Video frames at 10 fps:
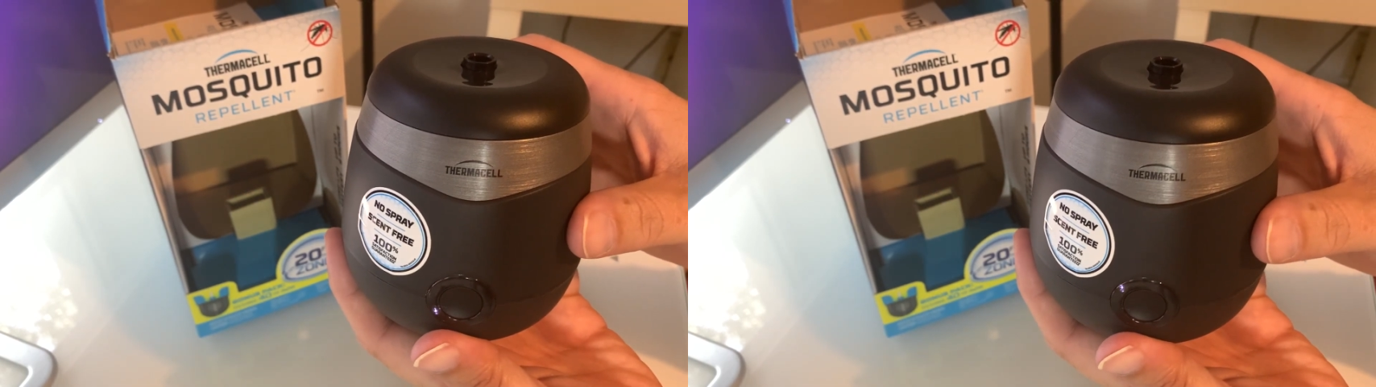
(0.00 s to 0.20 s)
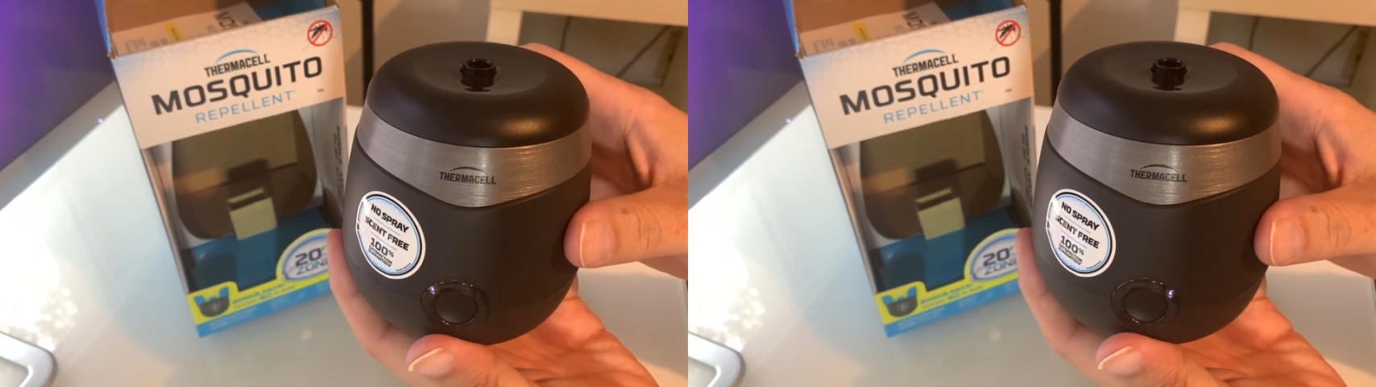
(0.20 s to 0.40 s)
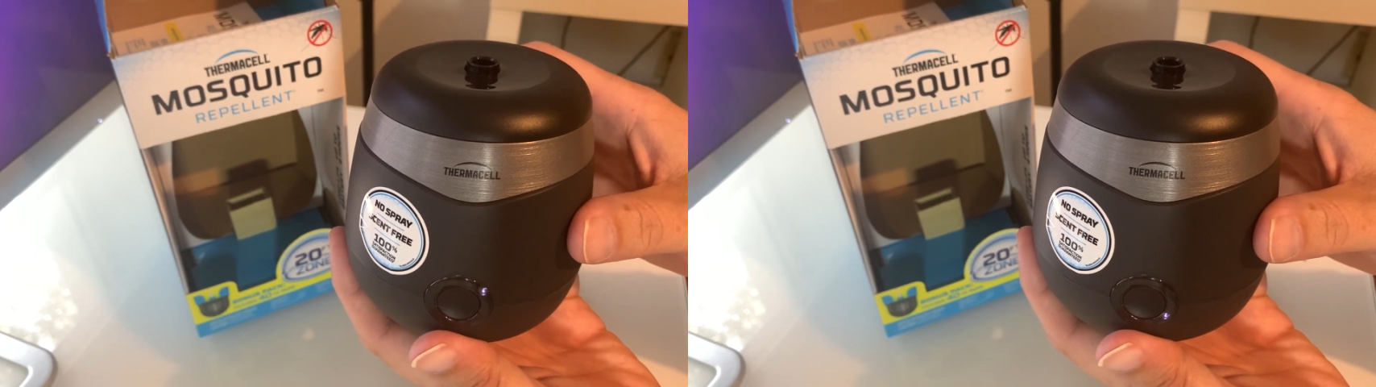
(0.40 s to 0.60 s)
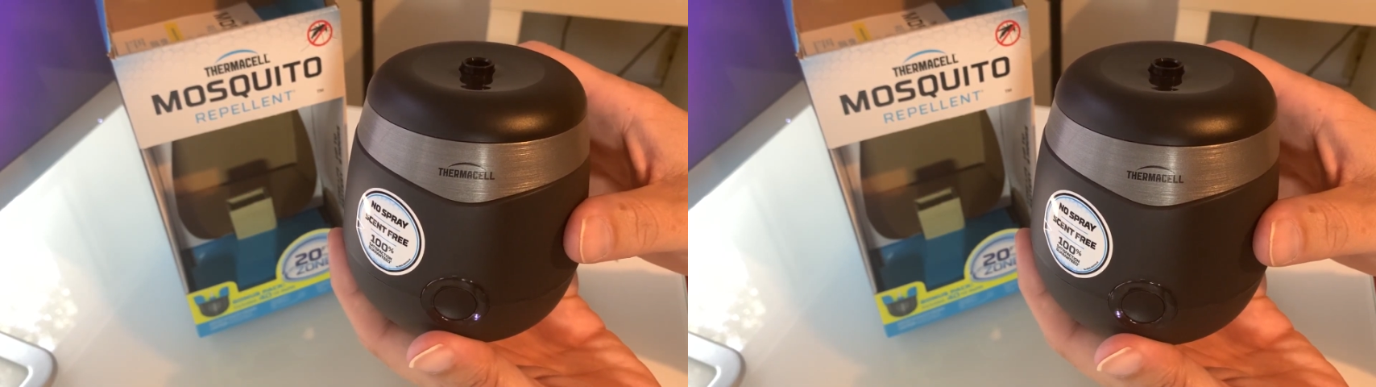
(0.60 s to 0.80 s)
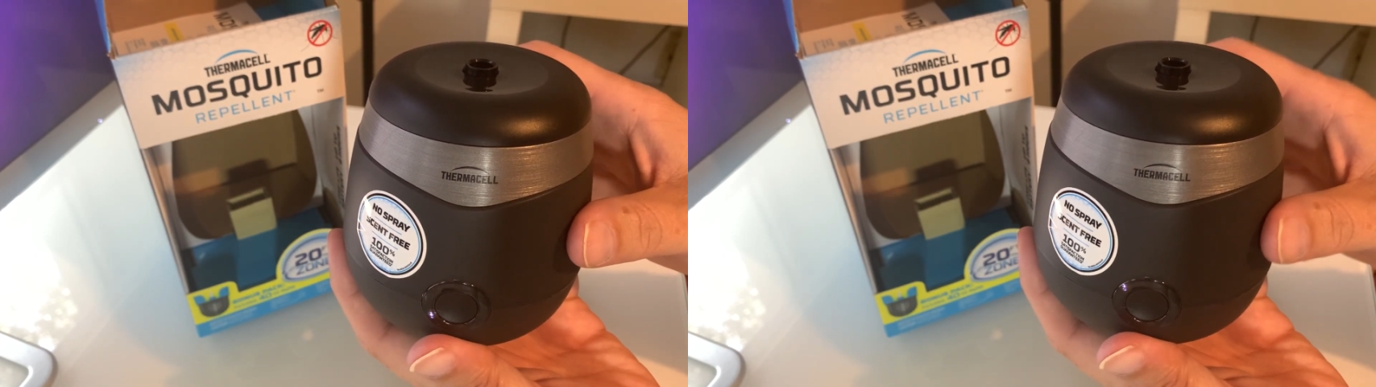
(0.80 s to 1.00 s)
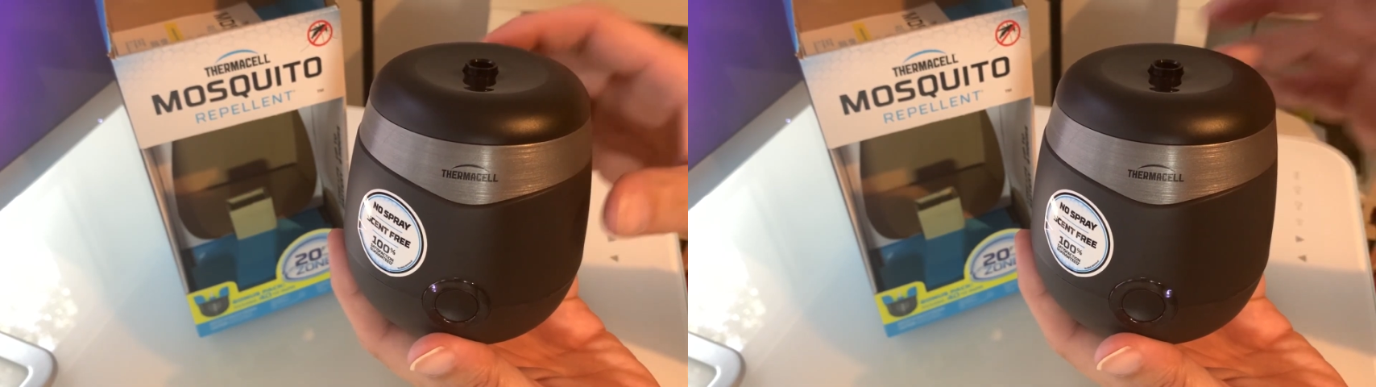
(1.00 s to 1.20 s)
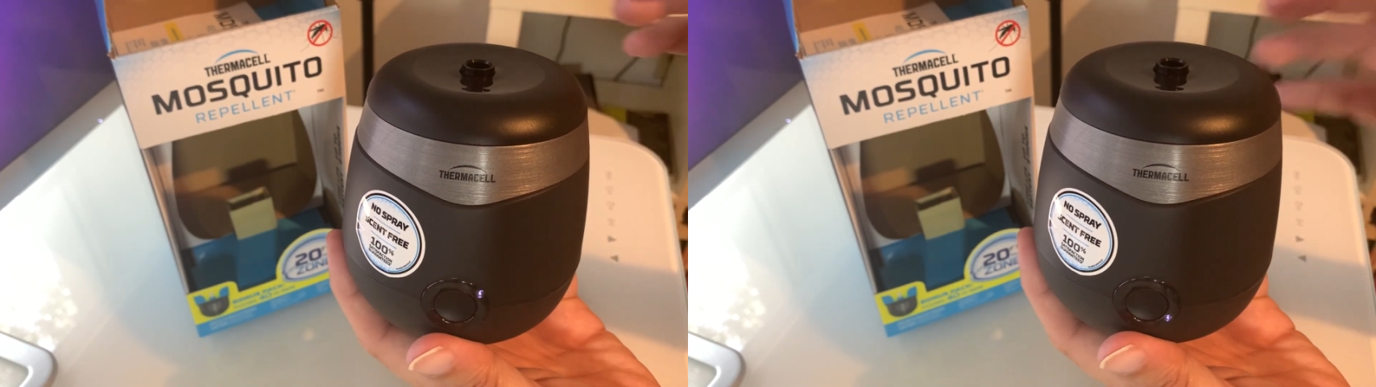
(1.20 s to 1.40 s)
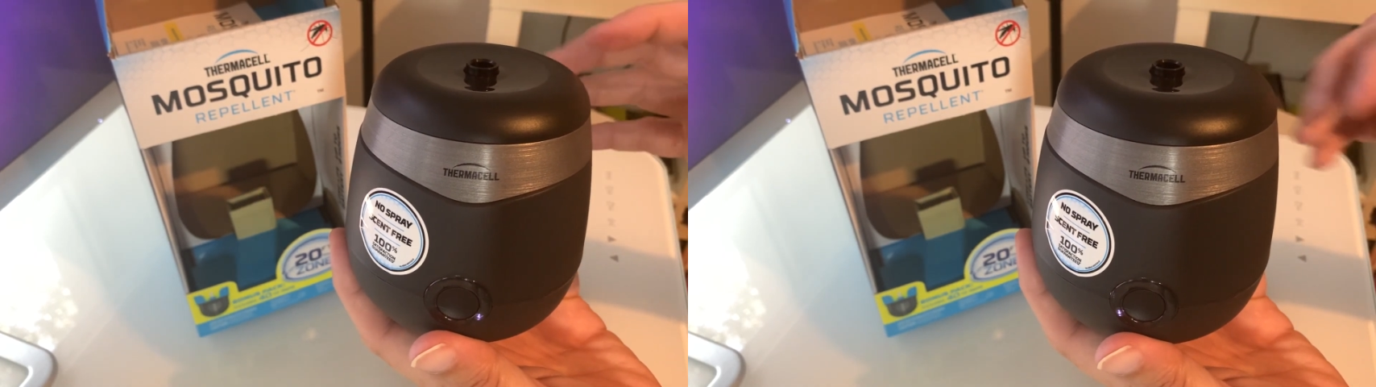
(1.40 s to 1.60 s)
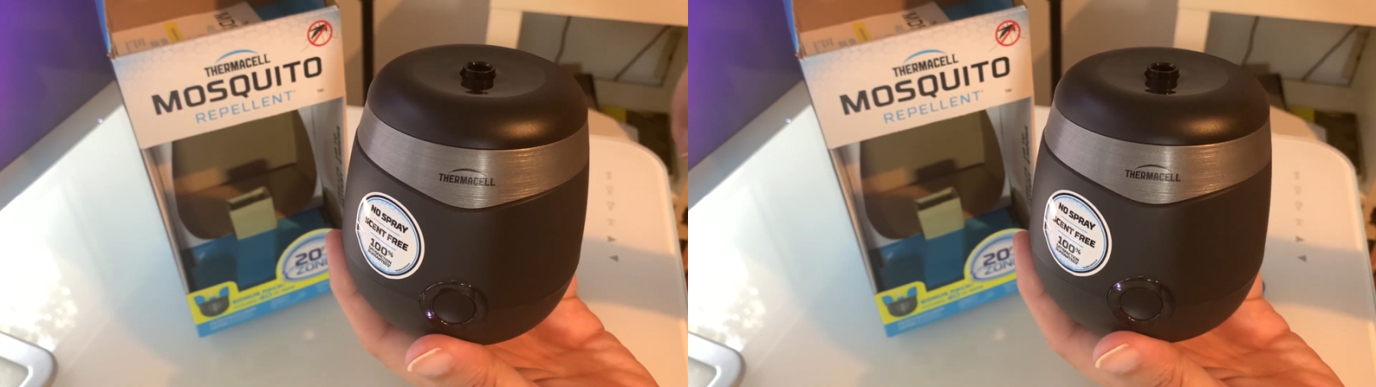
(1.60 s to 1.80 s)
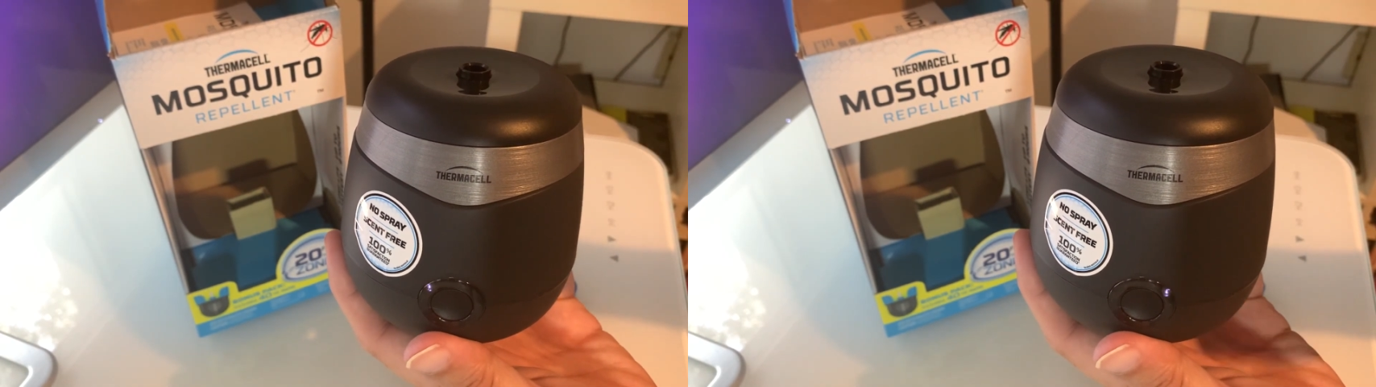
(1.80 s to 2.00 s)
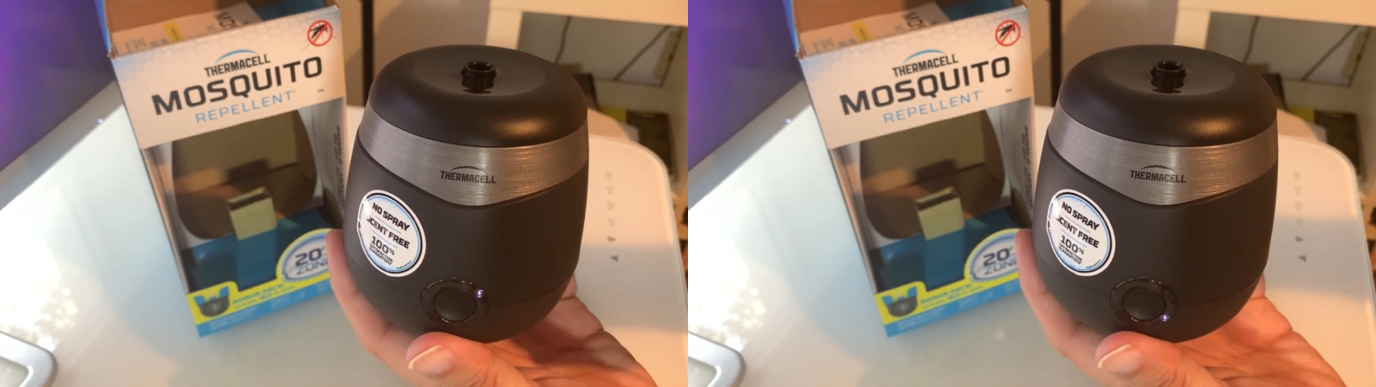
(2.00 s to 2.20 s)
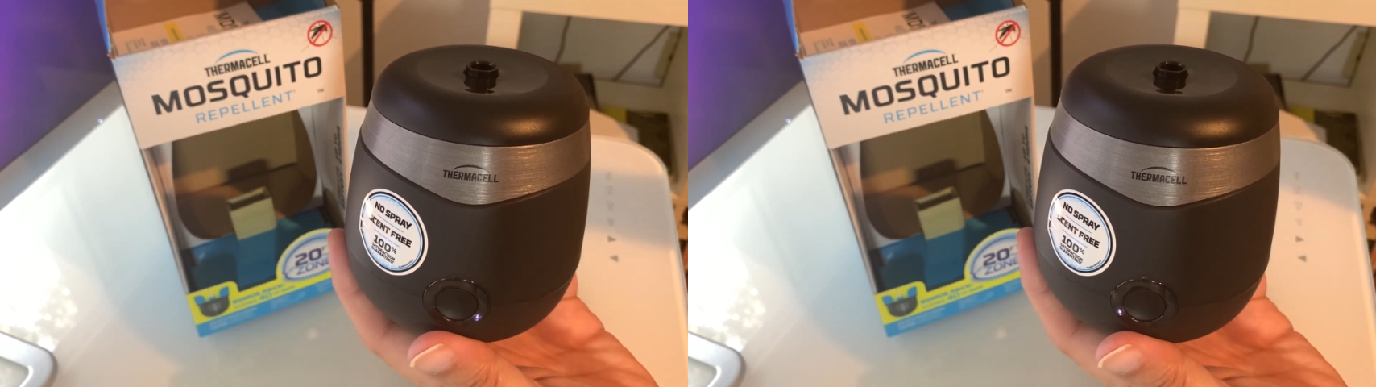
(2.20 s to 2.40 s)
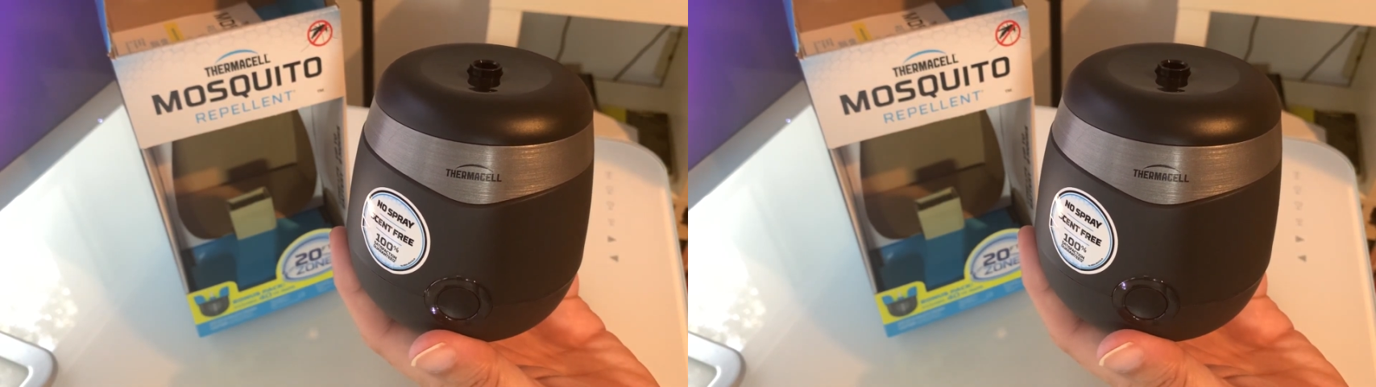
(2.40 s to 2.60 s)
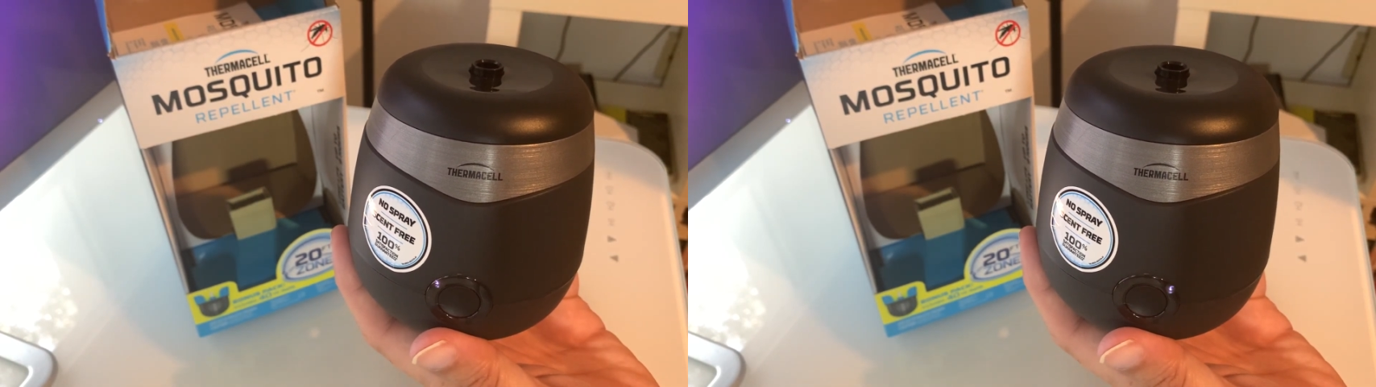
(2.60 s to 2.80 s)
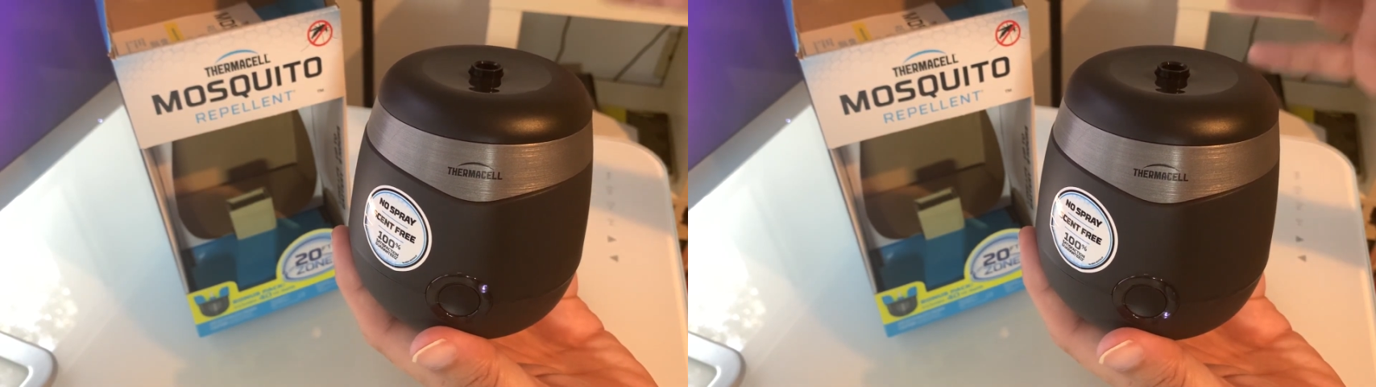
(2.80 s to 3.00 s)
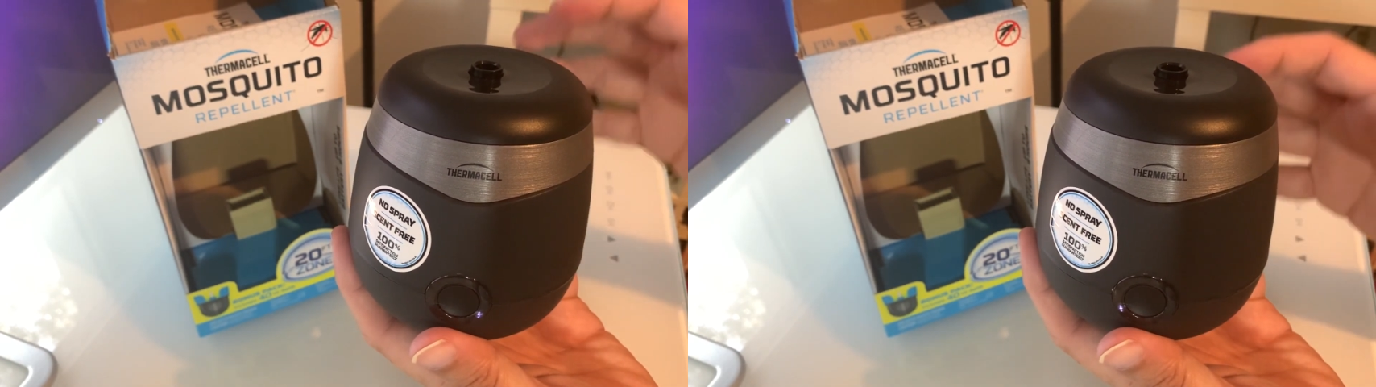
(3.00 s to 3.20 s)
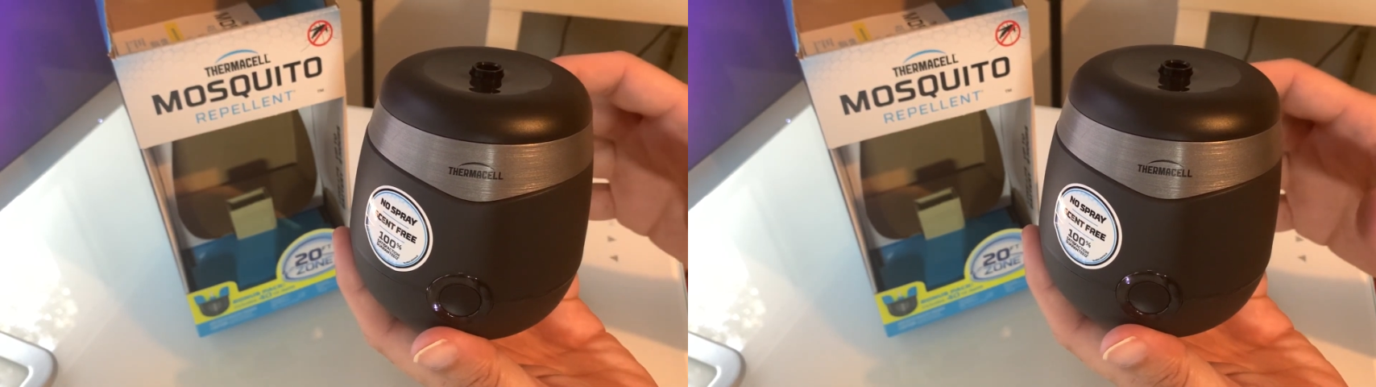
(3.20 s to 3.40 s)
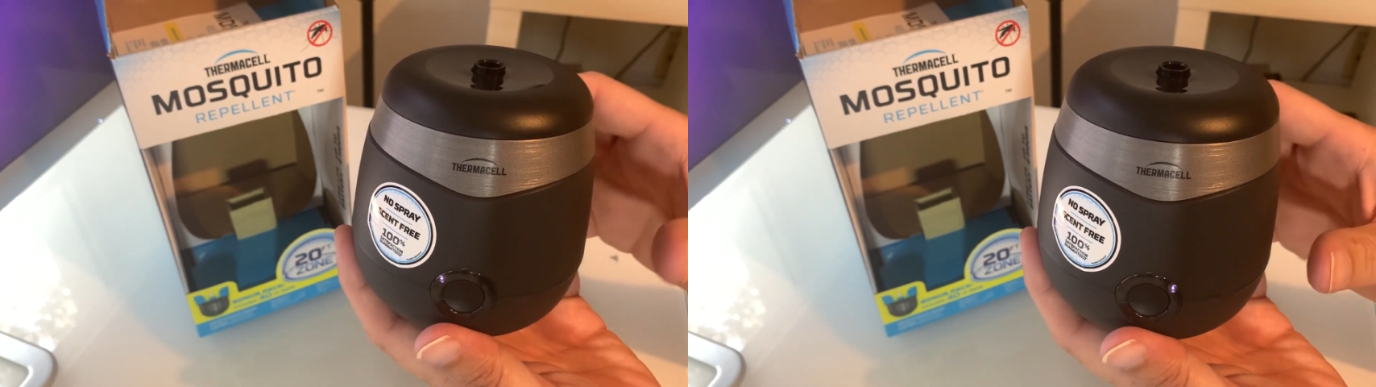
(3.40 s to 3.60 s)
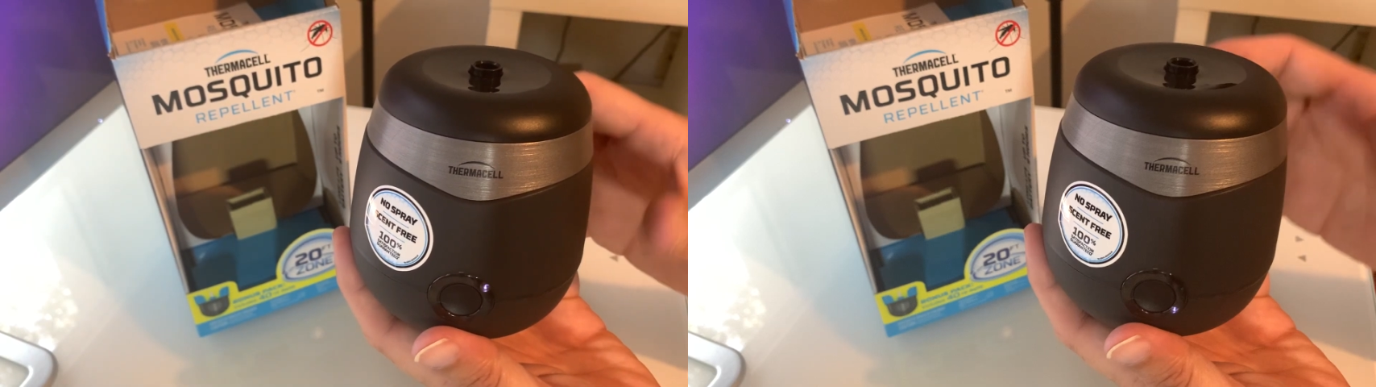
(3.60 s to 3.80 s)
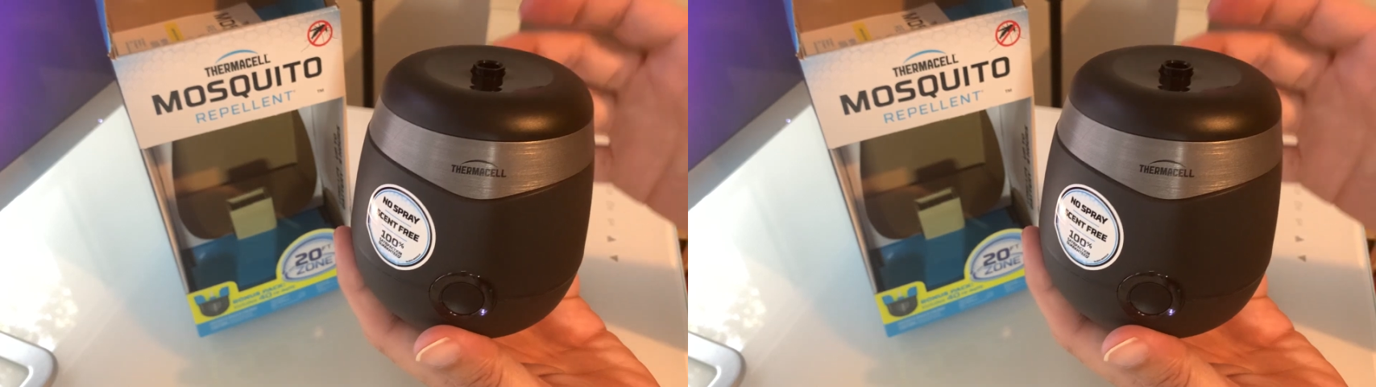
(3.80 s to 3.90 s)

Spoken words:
Nobody's mouth can be seen.